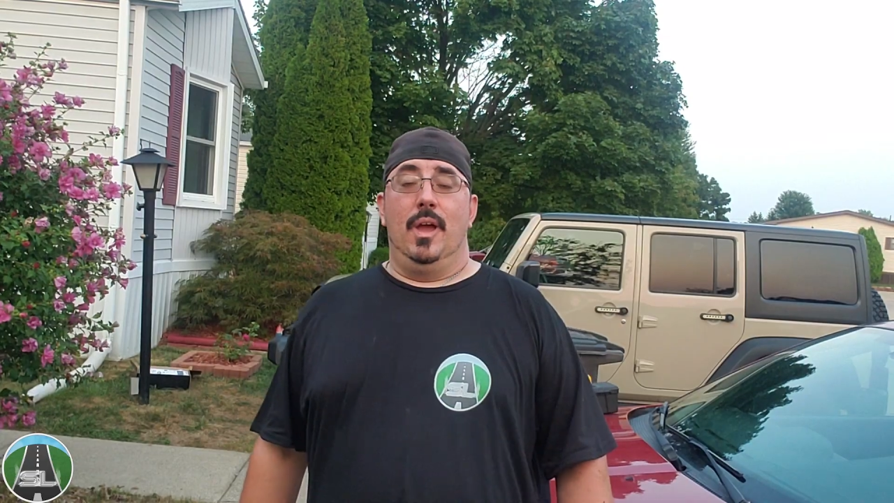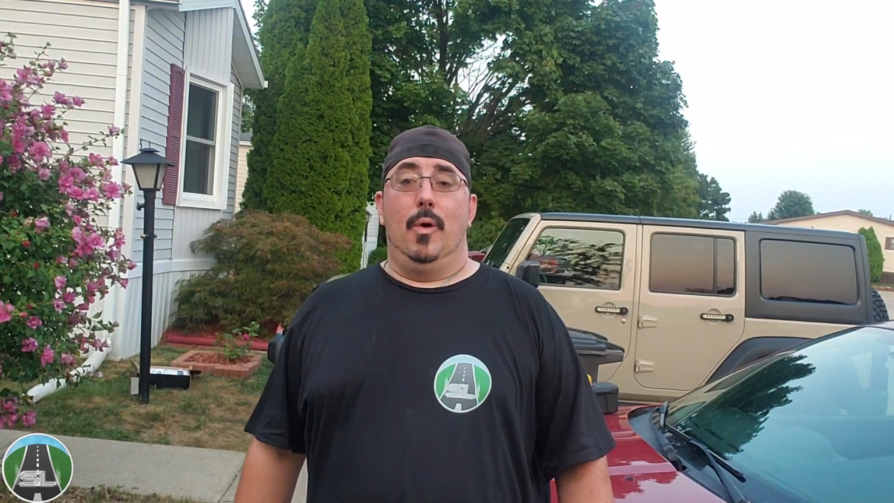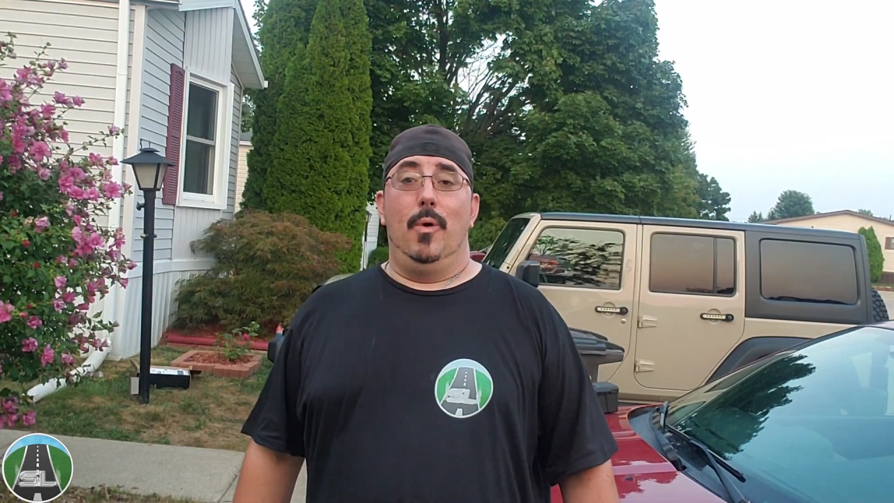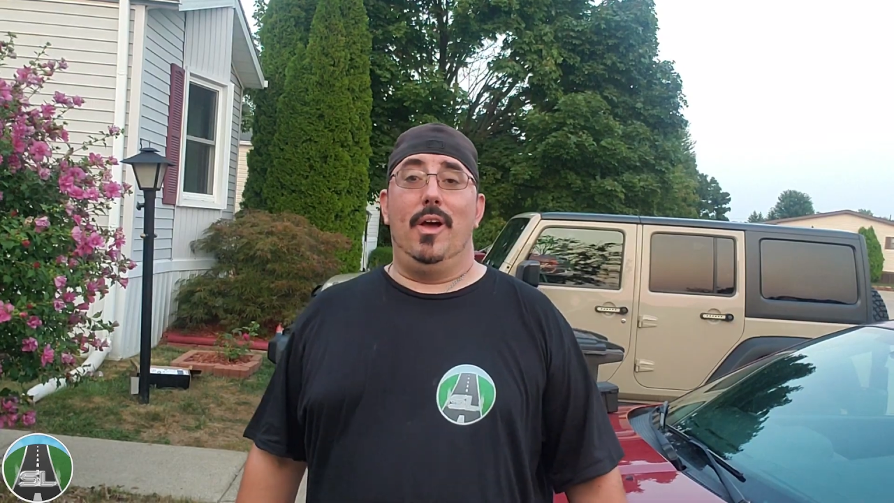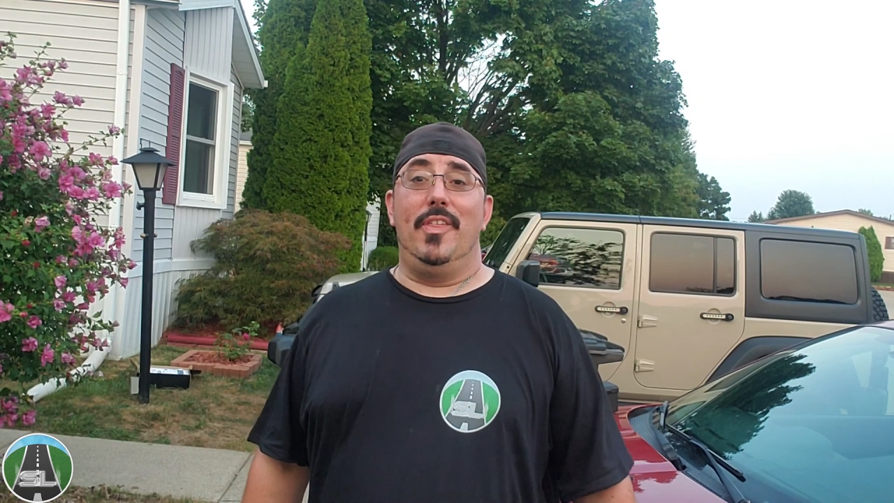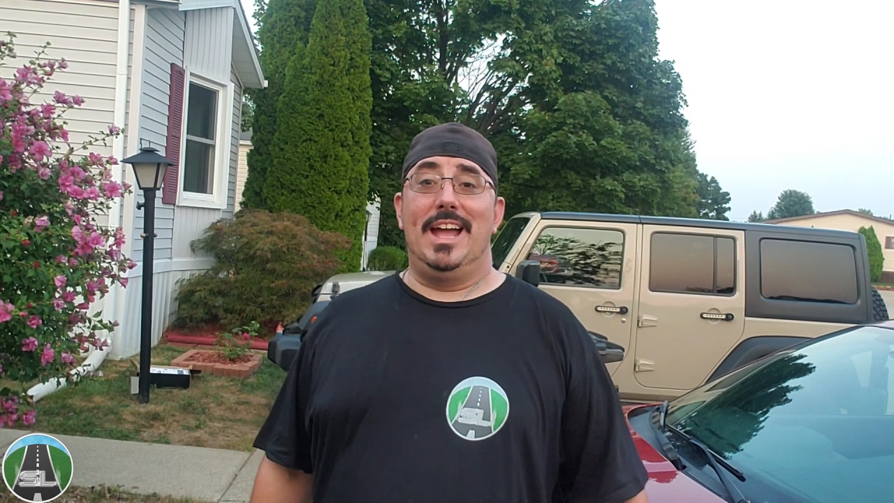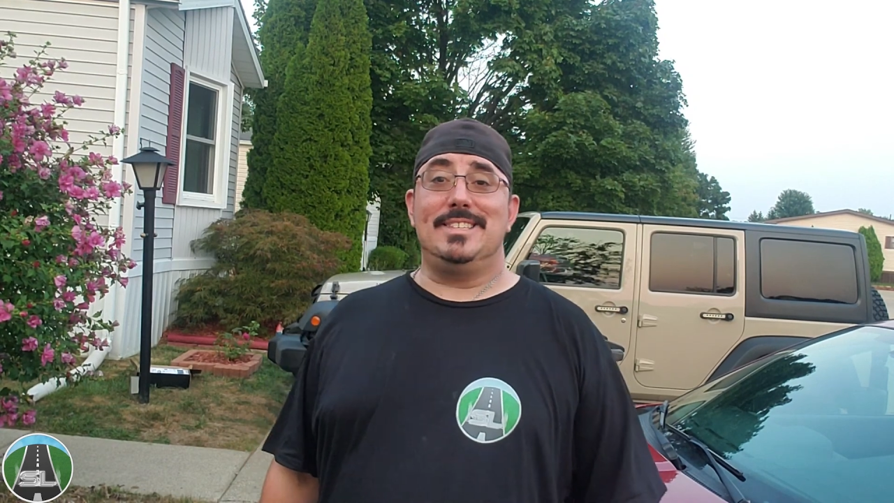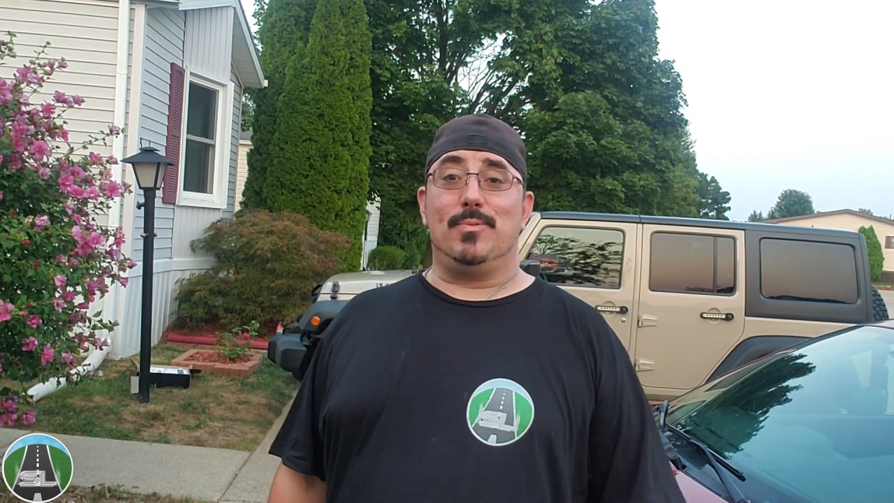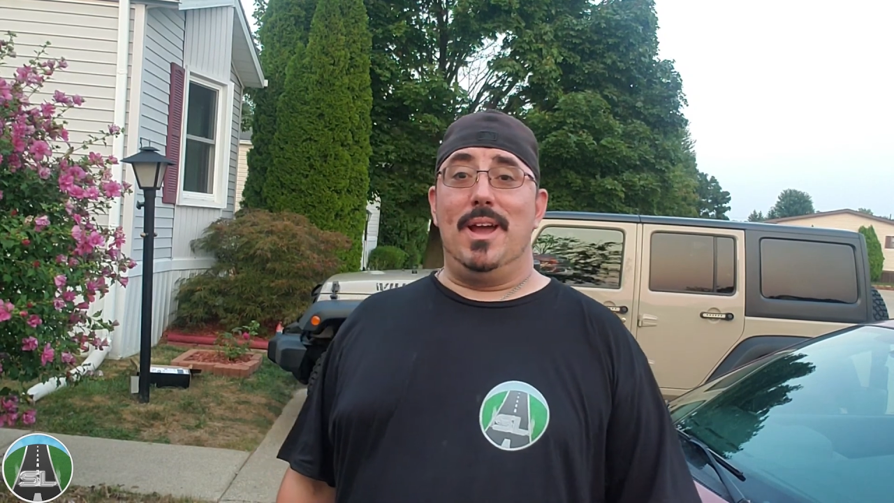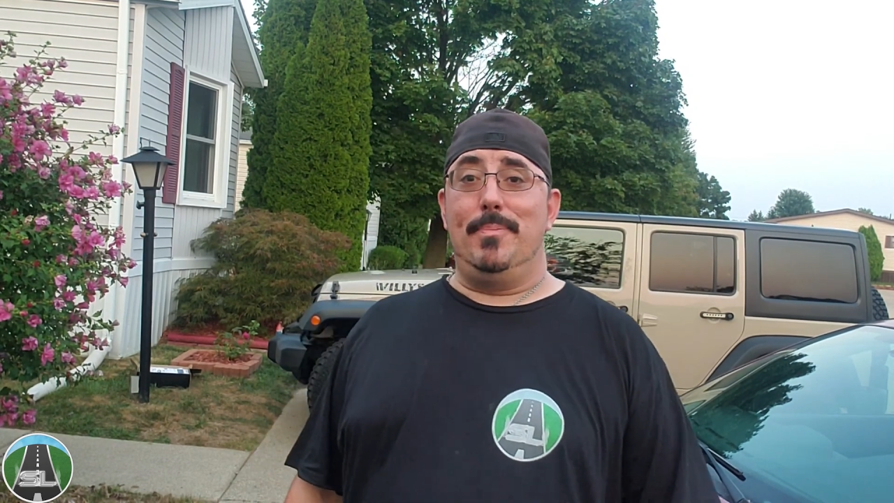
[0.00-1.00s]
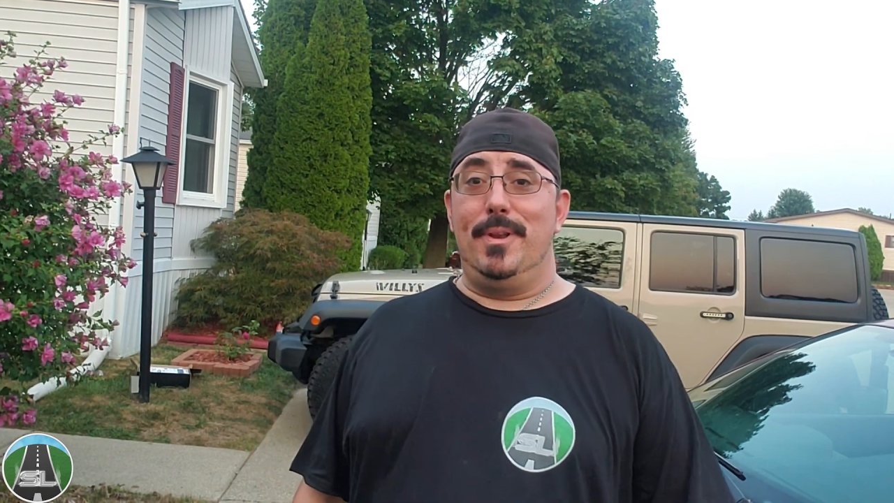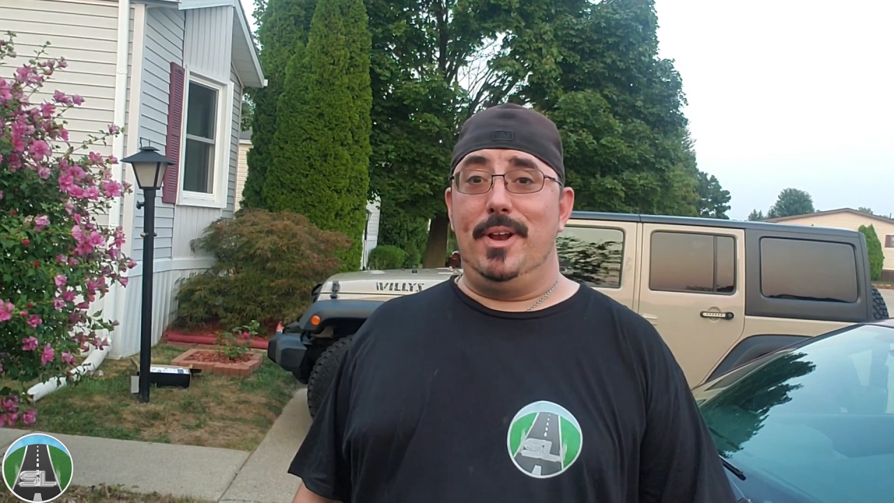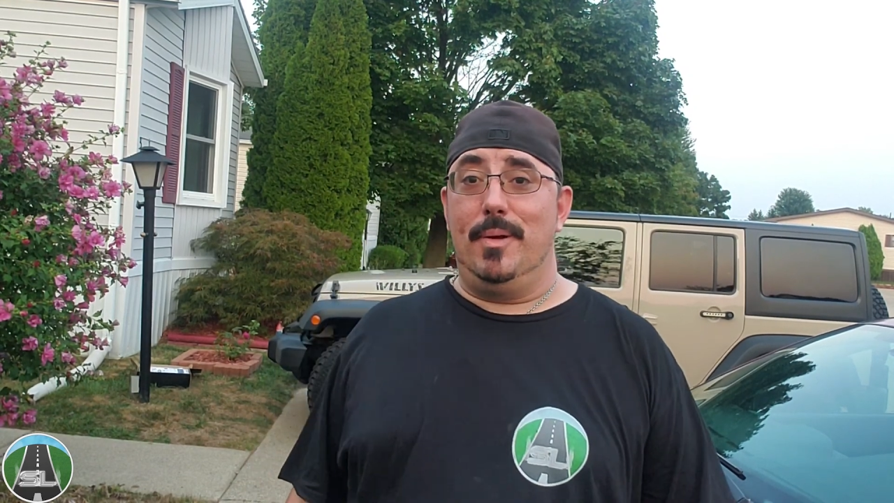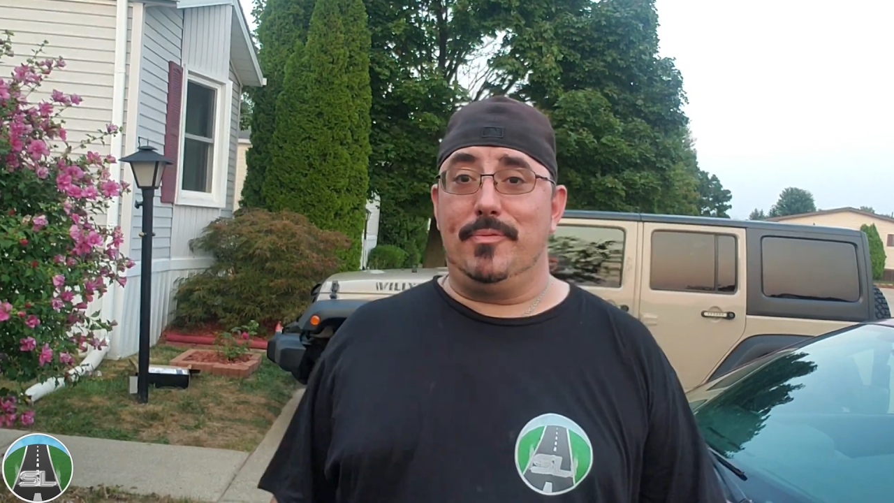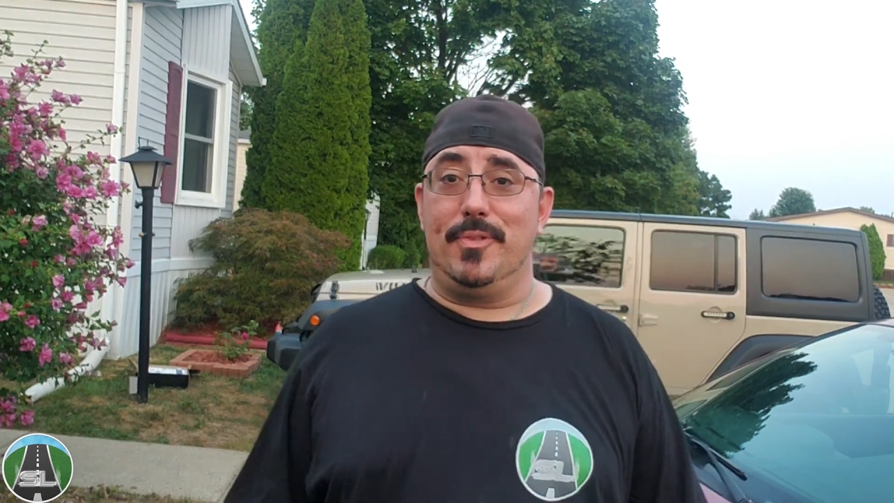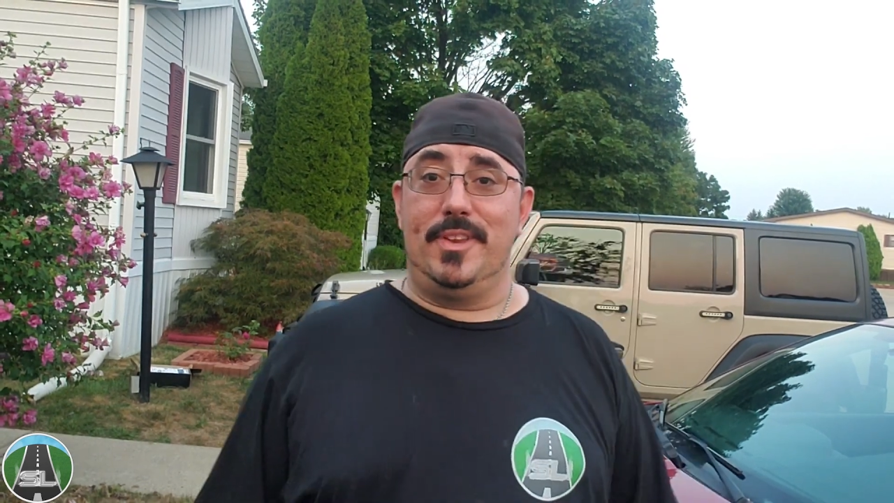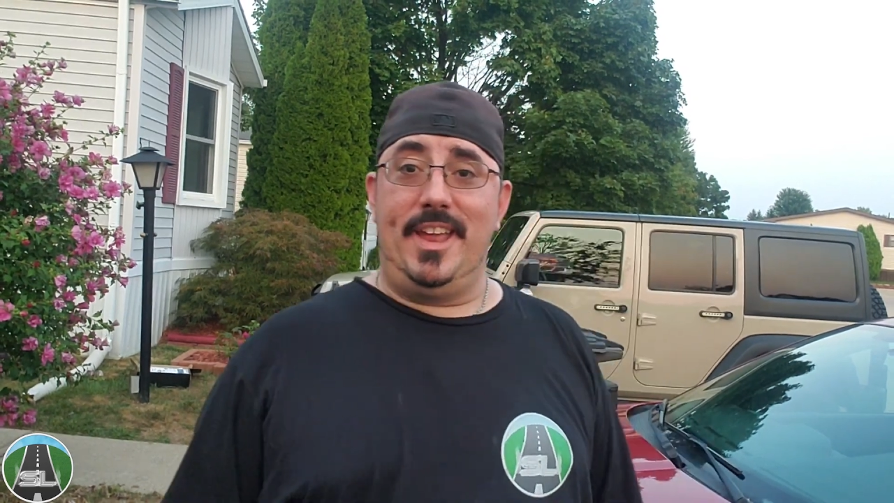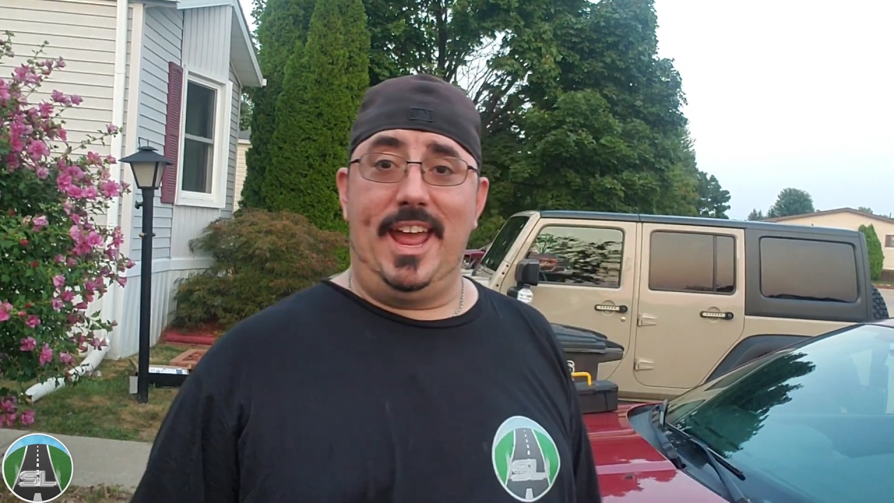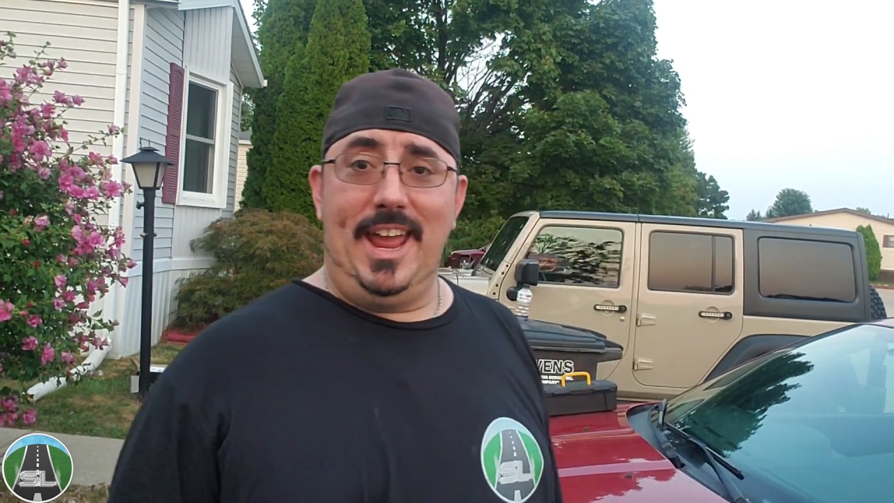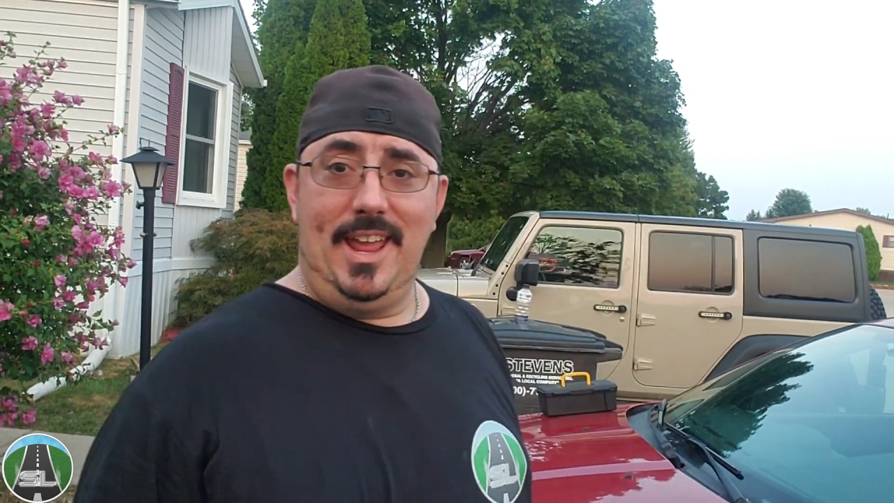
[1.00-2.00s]
Well, that's wrapping it up for the
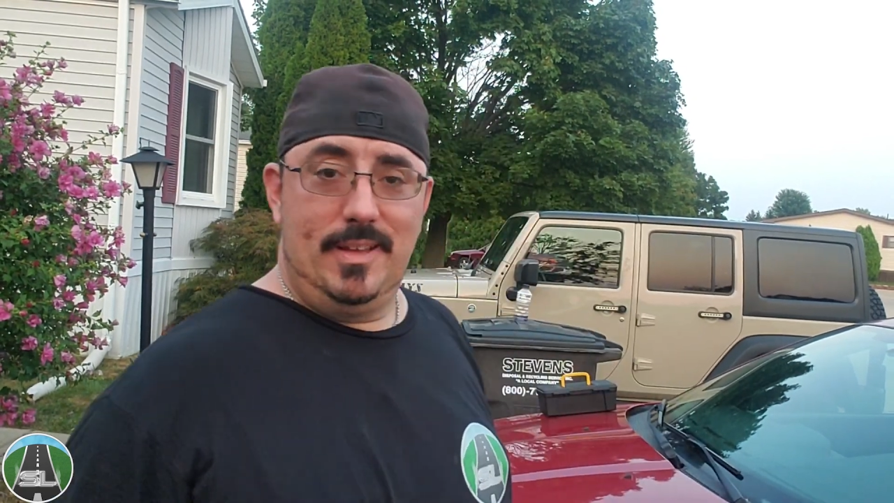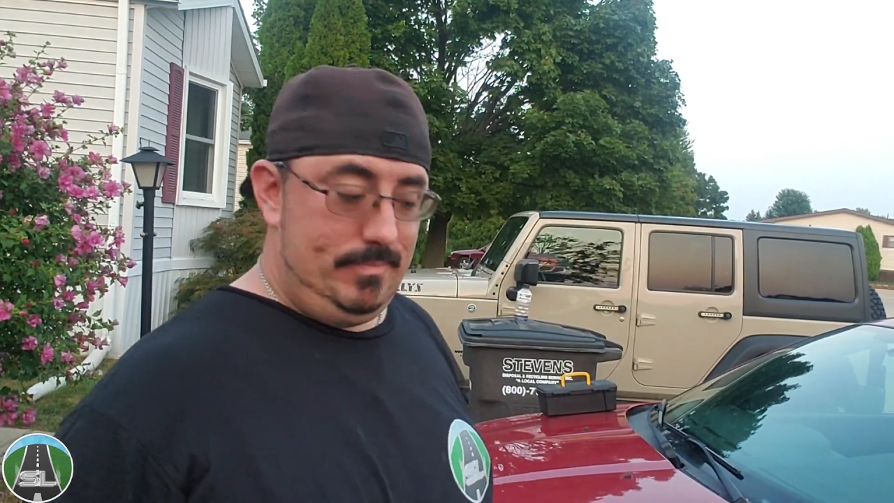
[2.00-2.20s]
day.